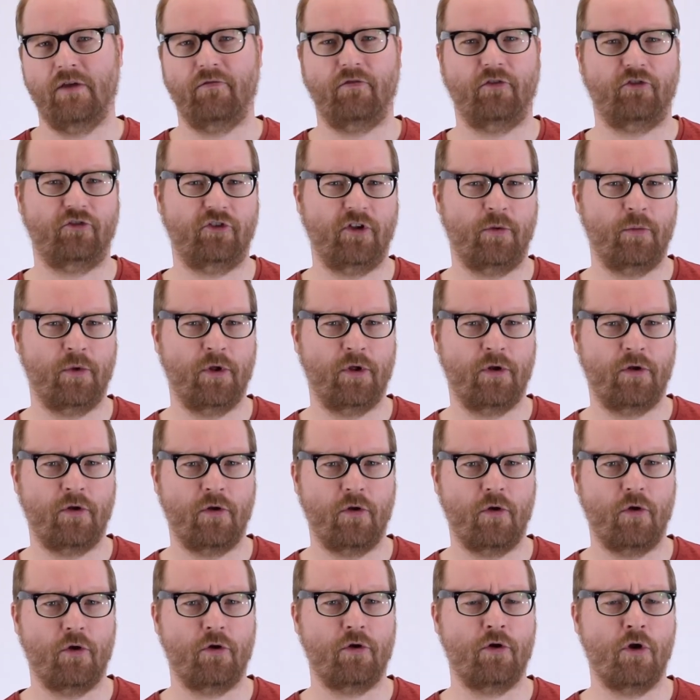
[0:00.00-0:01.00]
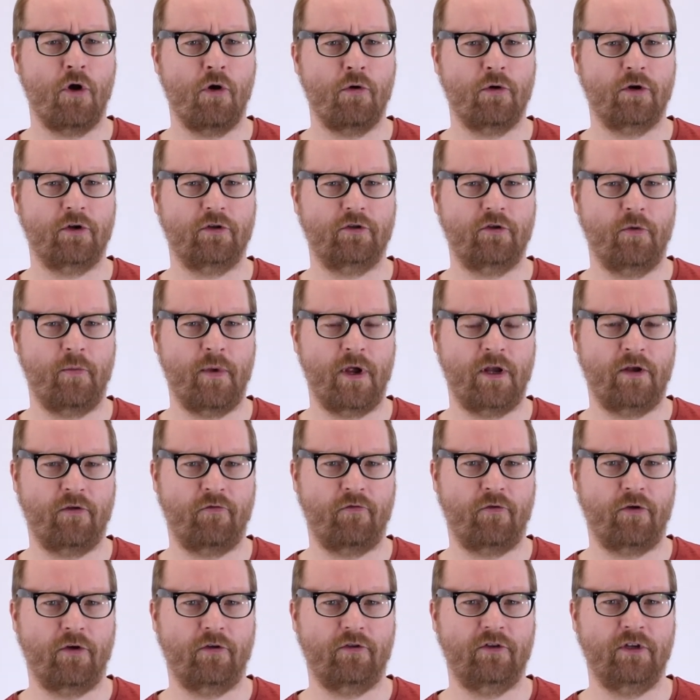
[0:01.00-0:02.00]
a similar or lower domain
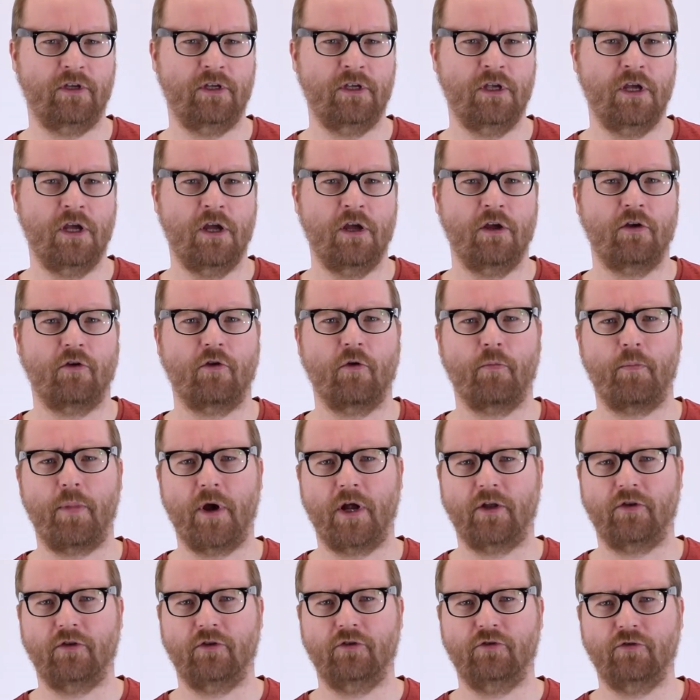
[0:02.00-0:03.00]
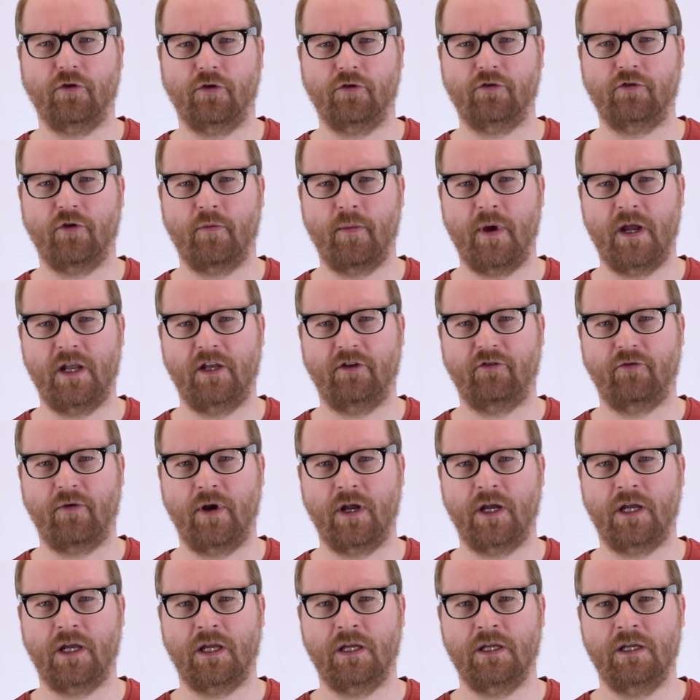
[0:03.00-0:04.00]
authority compared to your domain is
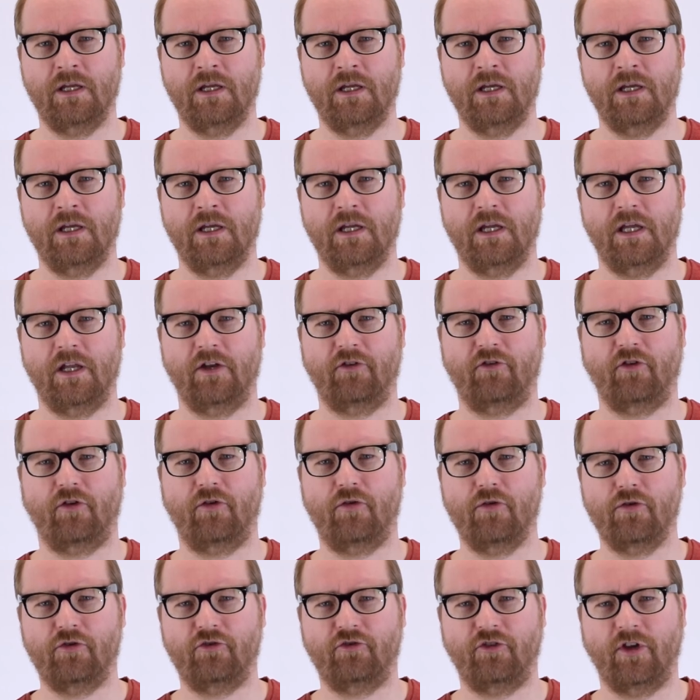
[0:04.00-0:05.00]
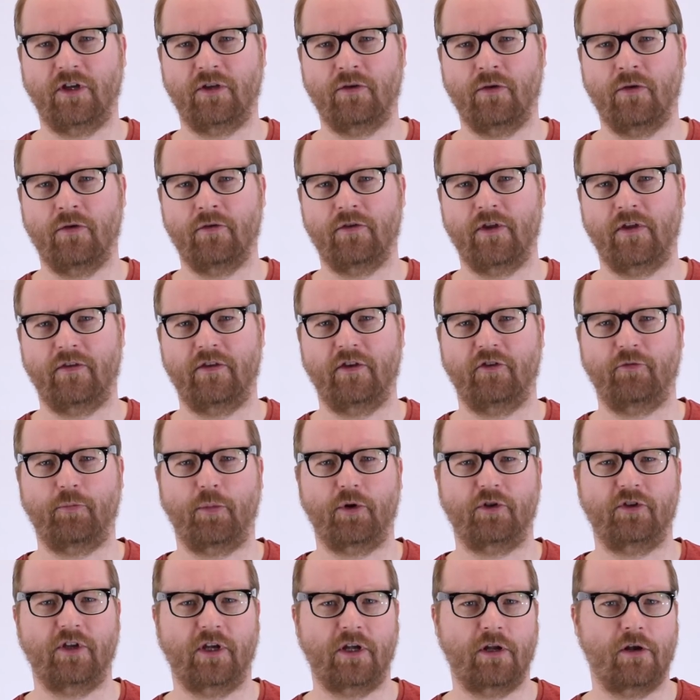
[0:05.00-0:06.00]
ranking, it is a good signal that this
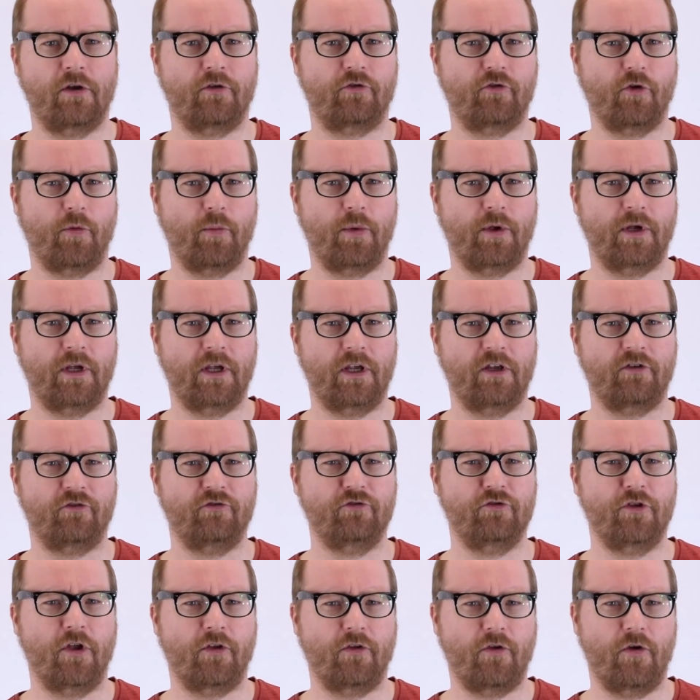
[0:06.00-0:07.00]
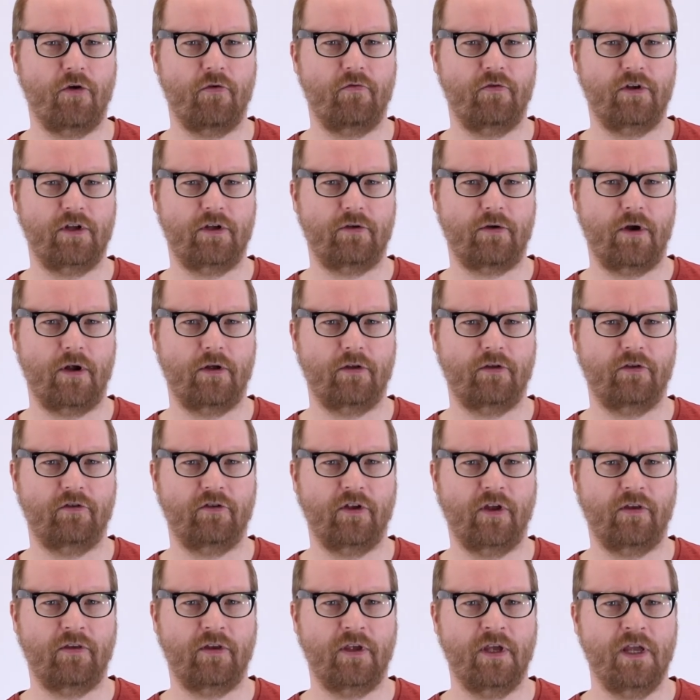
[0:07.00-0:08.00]
particular topic is not overly crowded
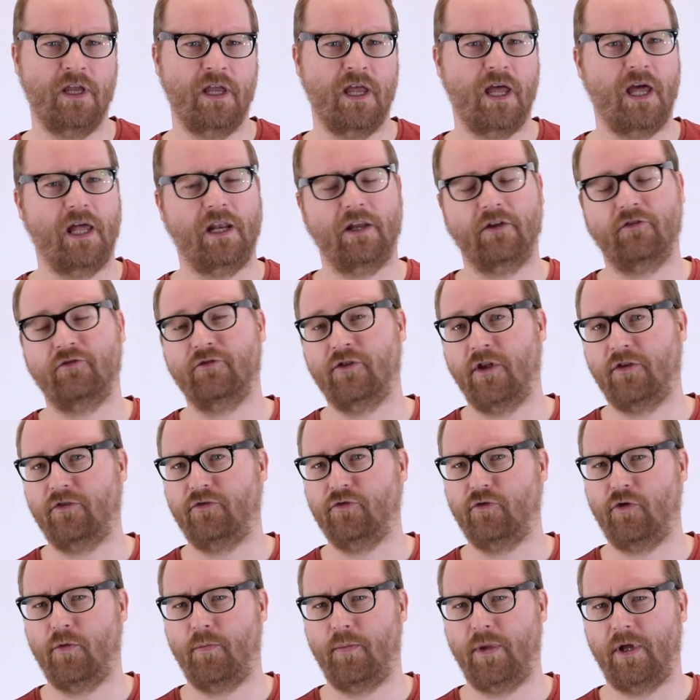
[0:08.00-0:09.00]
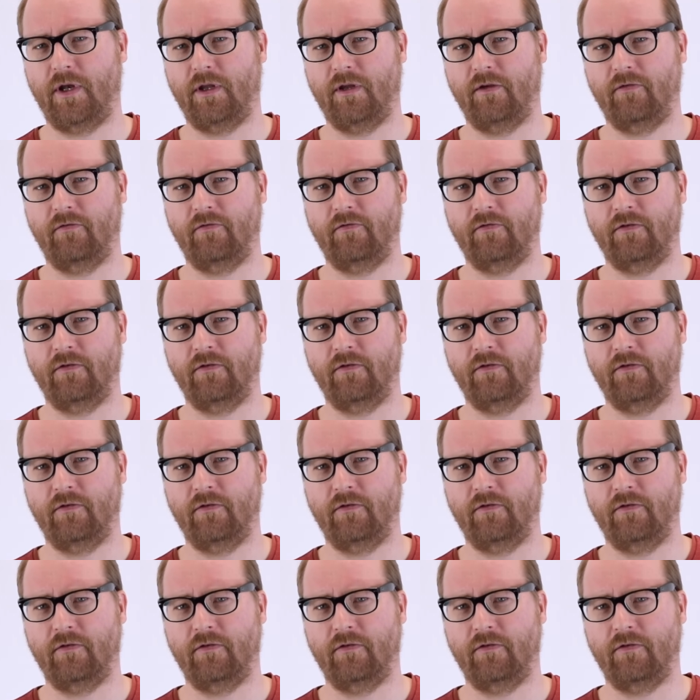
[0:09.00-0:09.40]
yet and is not too competitive.